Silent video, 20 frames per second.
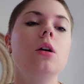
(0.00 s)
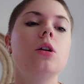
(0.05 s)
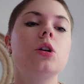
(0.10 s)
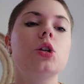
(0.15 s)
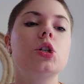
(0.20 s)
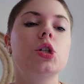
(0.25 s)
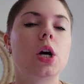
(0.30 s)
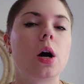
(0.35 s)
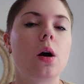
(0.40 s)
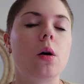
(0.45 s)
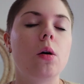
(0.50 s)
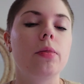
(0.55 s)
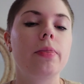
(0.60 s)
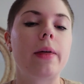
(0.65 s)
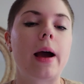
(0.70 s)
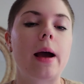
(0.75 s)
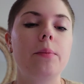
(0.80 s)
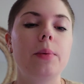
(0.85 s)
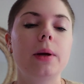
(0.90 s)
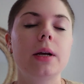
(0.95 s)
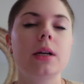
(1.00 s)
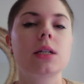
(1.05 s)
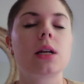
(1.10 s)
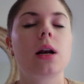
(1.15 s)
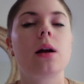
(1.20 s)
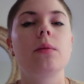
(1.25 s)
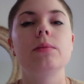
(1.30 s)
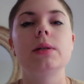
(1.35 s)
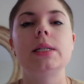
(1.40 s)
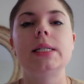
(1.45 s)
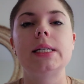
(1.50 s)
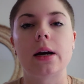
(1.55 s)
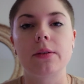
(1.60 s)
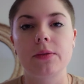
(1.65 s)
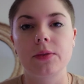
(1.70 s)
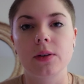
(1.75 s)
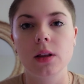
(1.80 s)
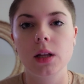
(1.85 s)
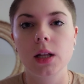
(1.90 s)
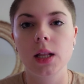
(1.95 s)
So that being said, I'm
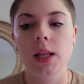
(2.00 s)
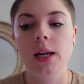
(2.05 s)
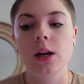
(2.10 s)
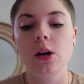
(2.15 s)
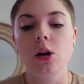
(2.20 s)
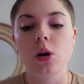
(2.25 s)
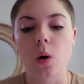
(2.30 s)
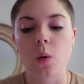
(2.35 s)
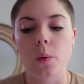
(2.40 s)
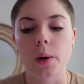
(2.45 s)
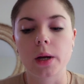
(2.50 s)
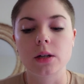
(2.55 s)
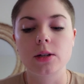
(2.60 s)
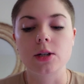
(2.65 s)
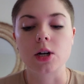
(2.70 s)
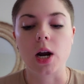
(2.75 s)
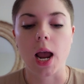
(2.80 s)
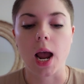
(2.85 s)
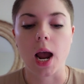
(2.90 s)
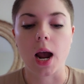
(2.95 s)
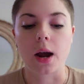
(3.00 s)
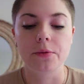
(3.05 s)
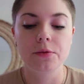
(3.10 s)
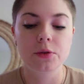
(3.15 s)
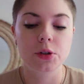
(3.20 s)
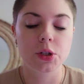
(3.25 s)
definitely going to have